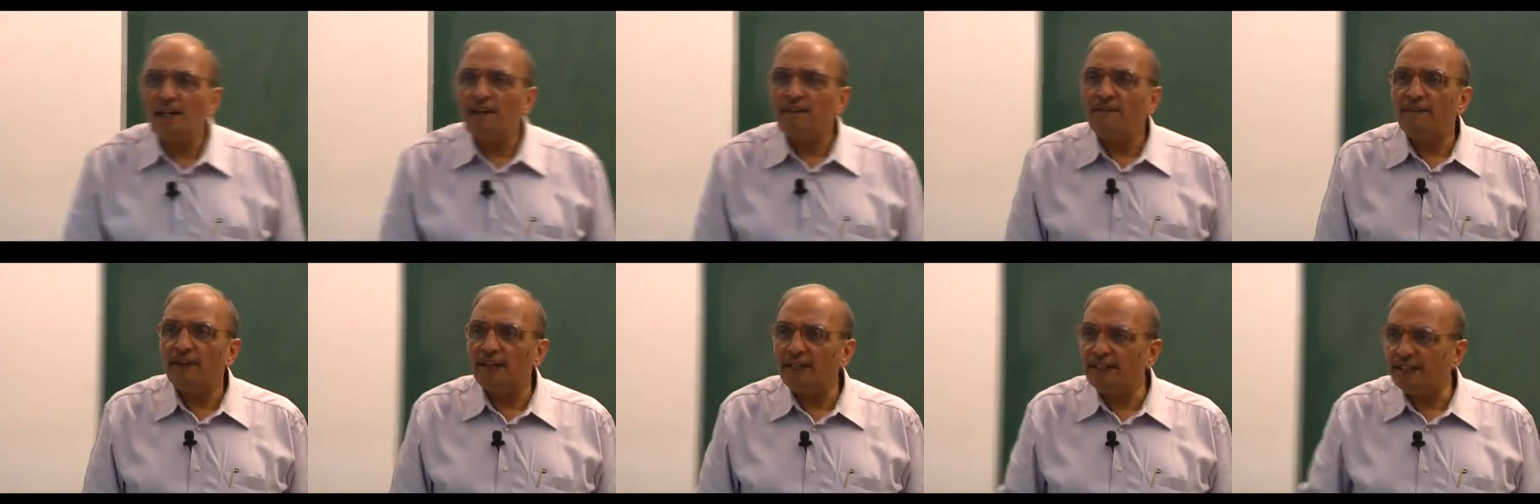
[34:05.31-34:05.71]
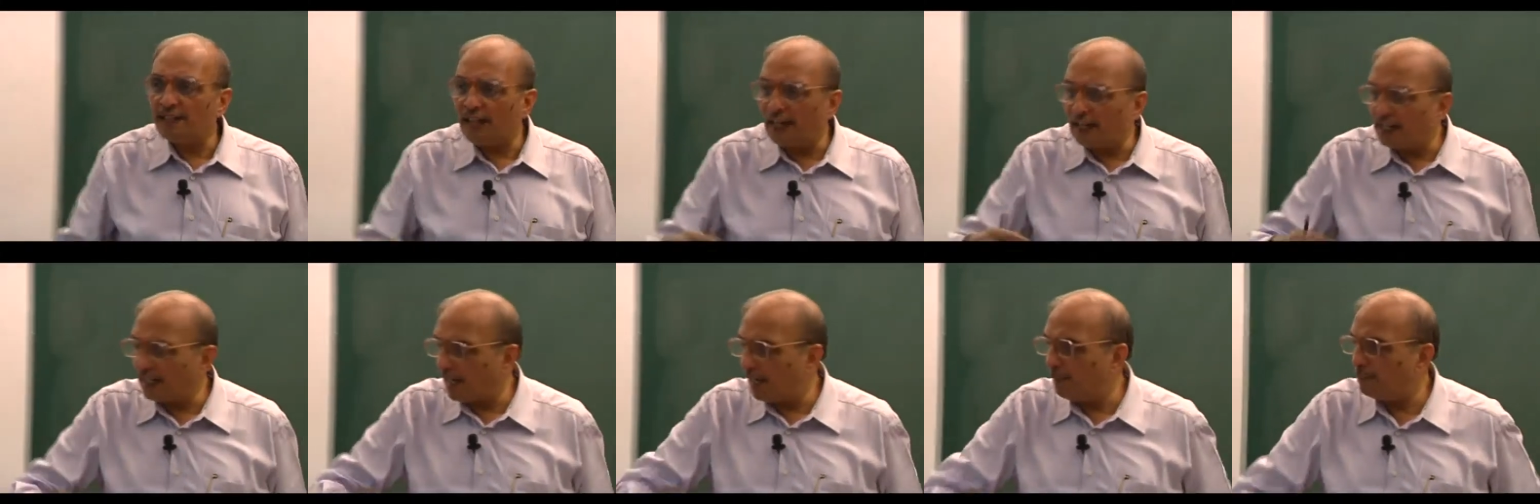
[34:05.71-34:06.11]
When
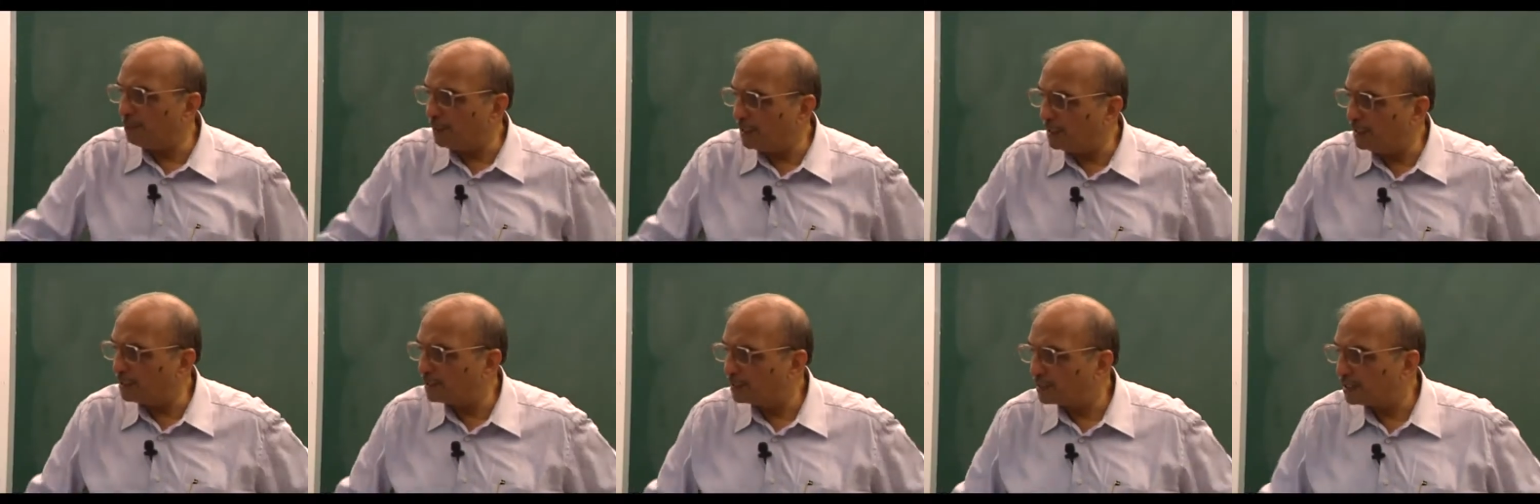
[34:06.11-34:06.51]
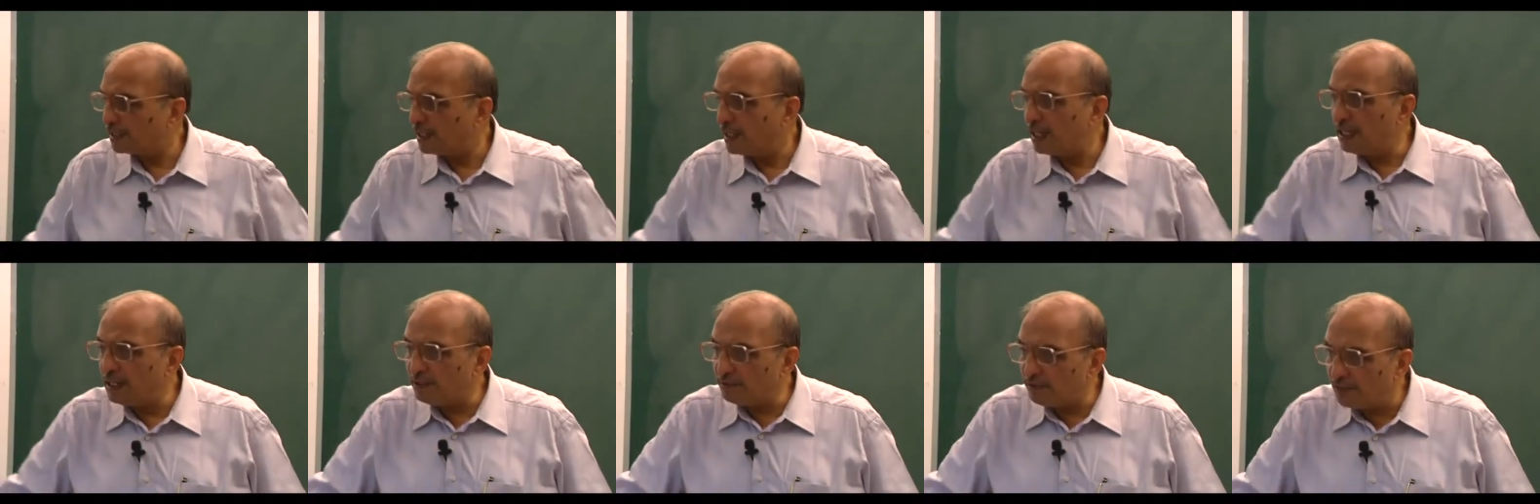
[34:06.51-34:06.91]
that happens,
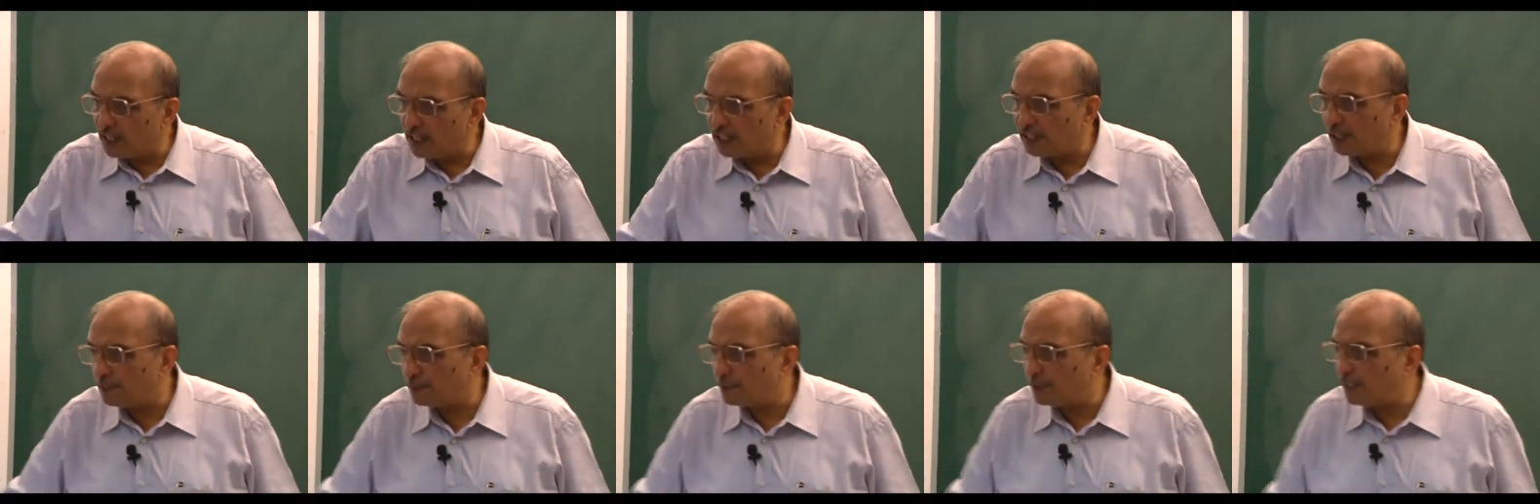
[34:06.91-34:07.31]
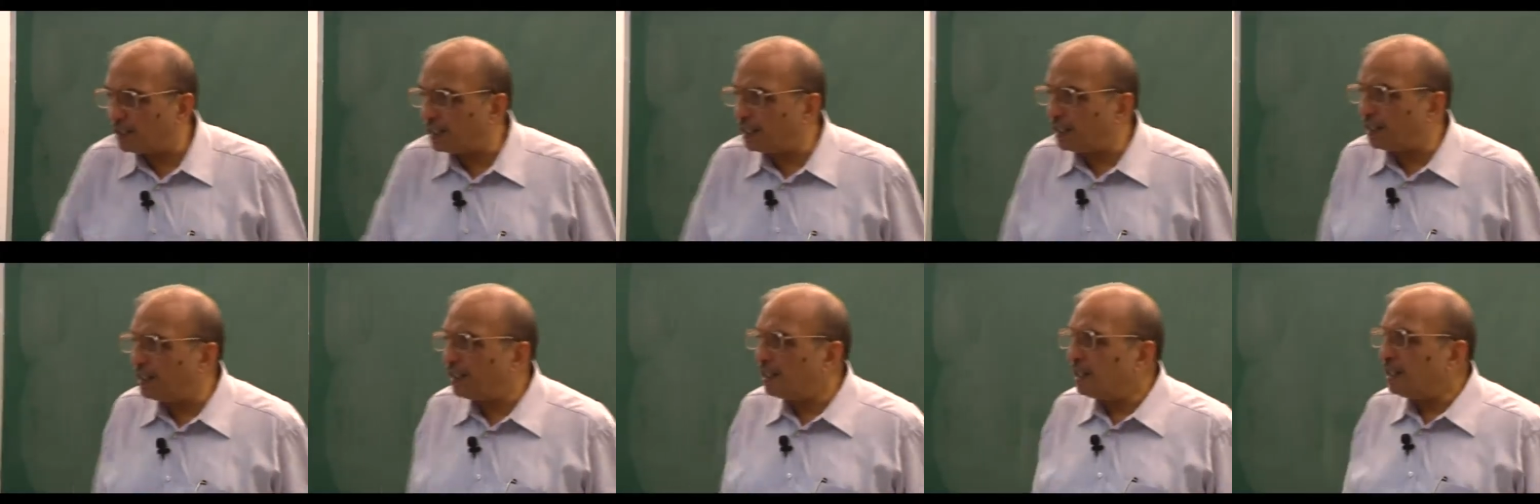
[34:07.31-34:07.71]

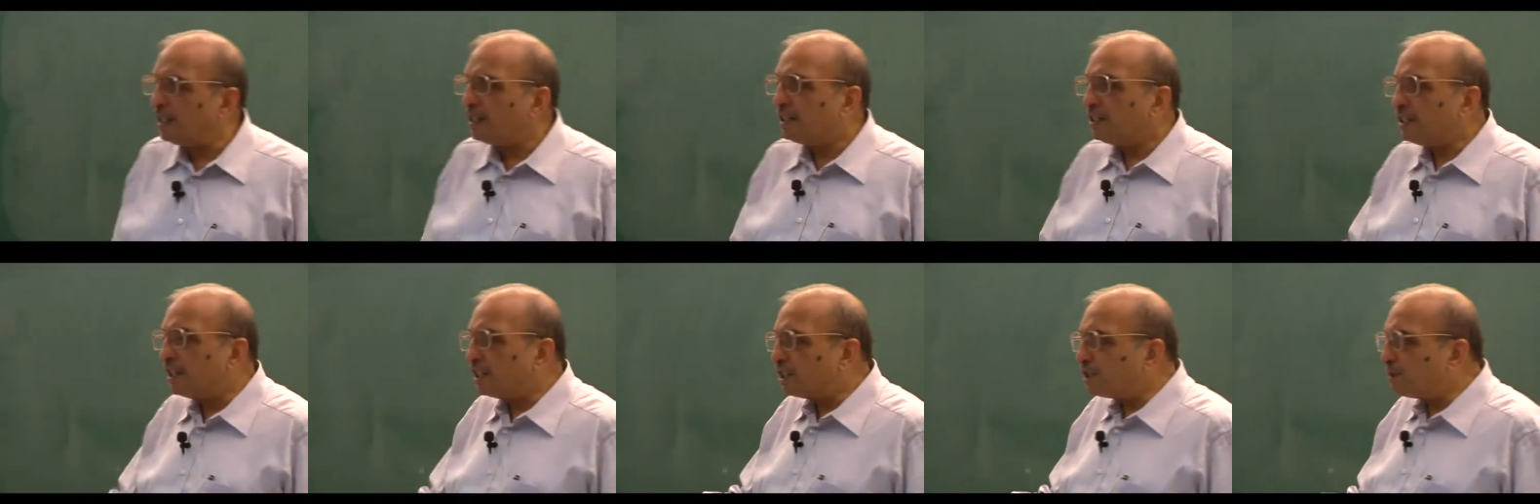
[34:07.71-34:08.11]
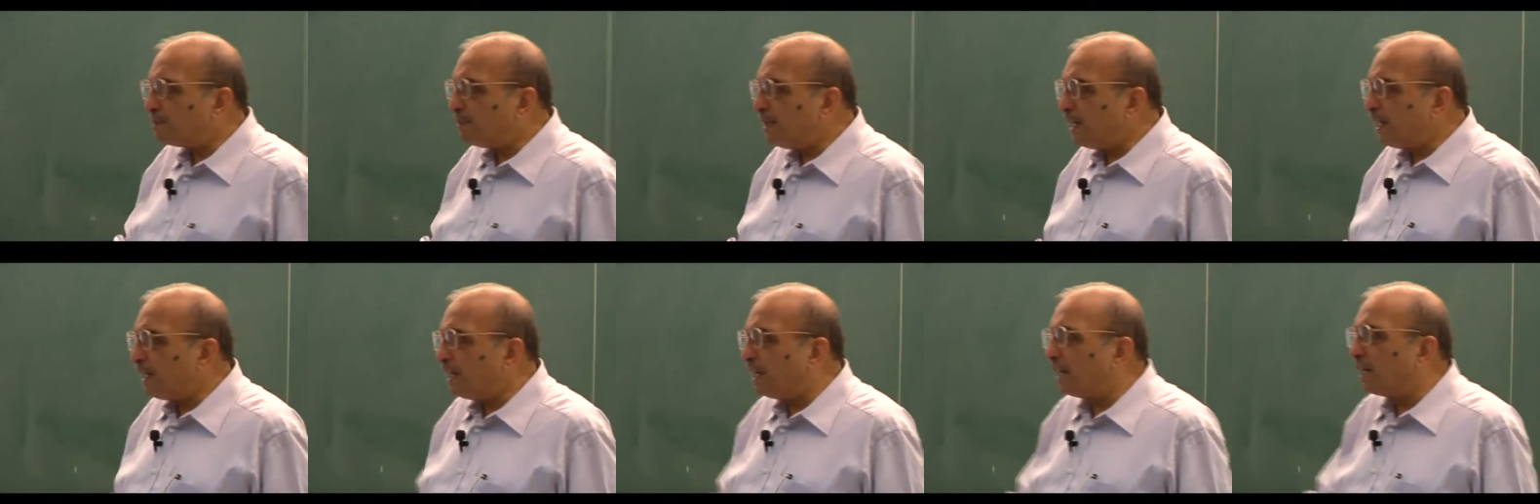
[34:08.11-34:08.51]
invariably the
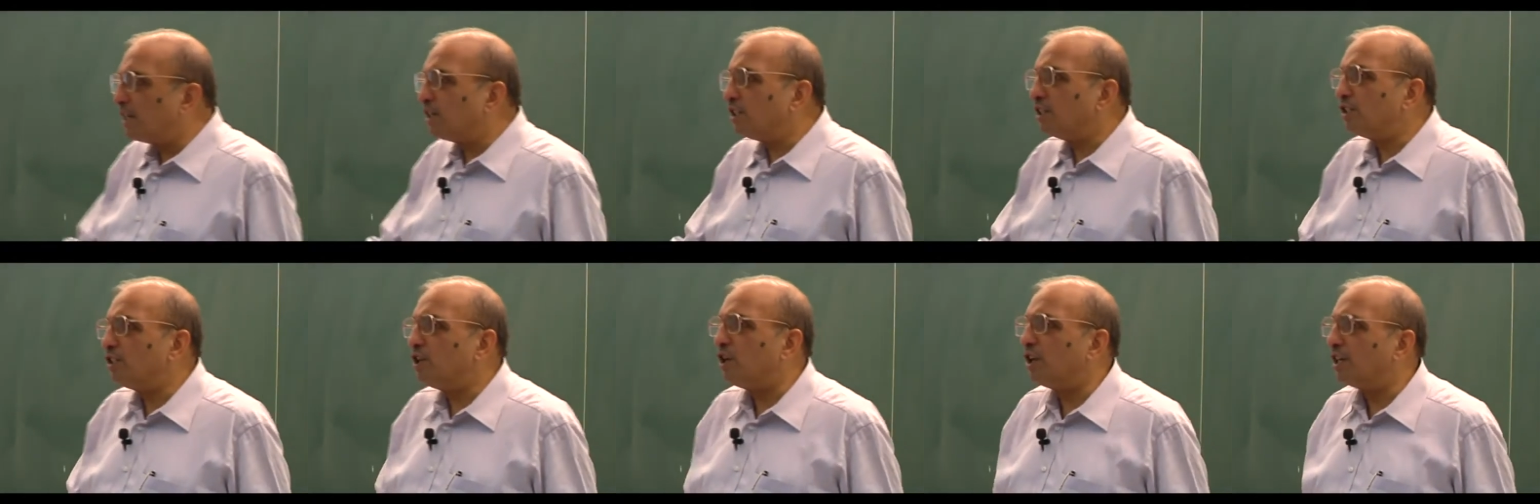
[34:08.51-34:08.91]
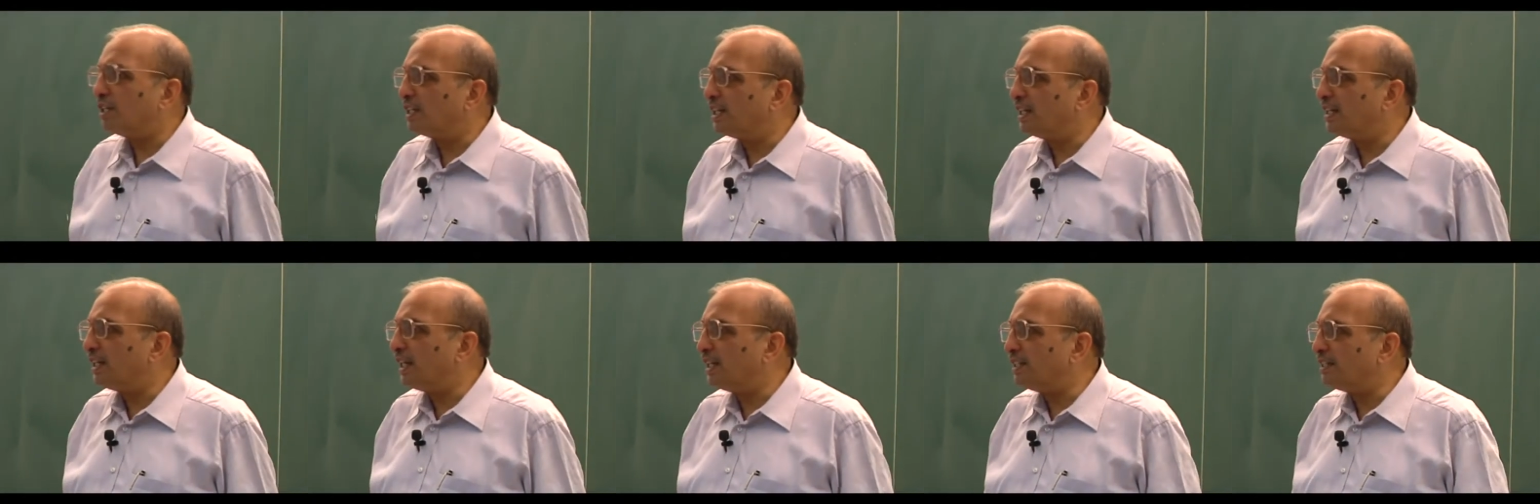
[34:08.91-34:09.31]
speaker or the
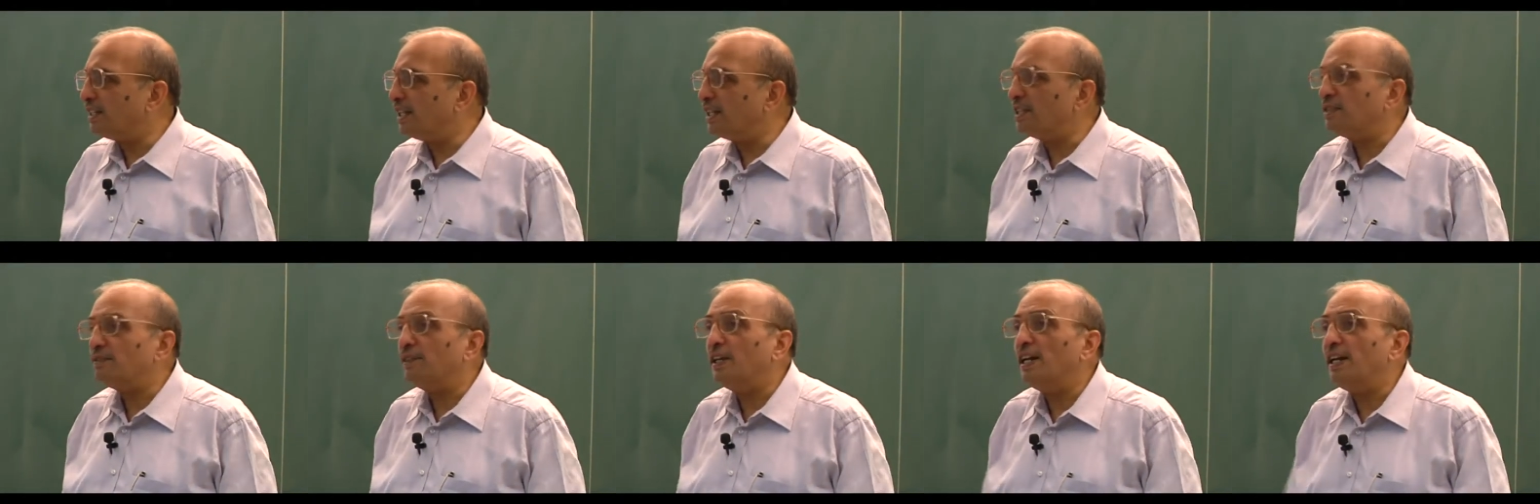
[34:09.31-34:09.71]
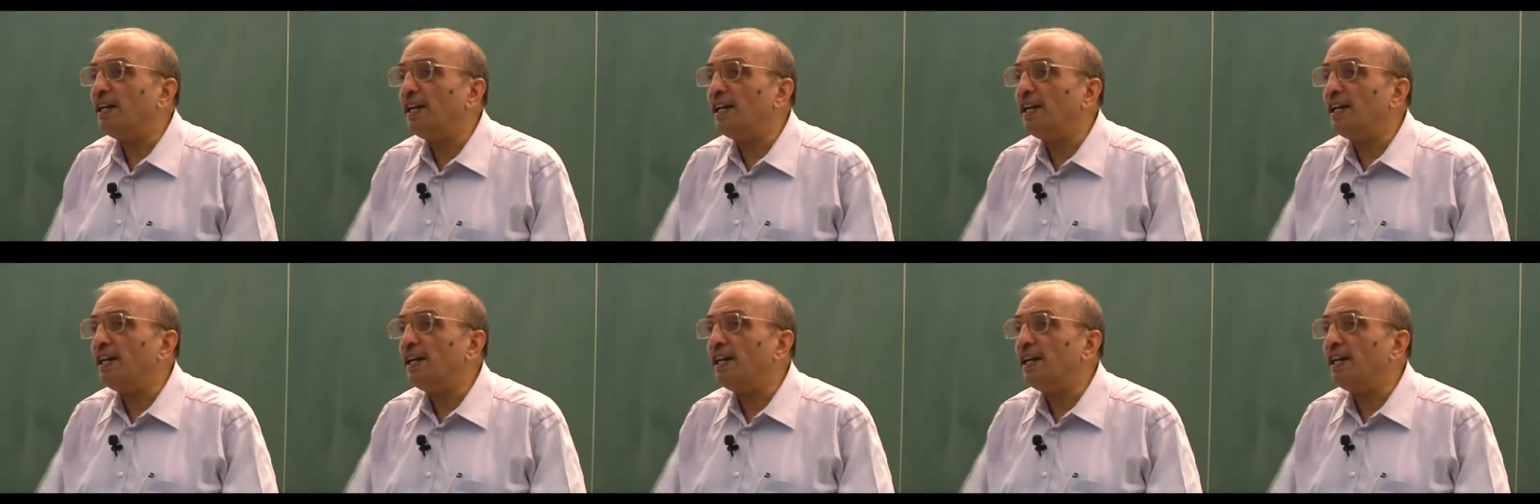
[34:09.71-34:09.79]
organizers will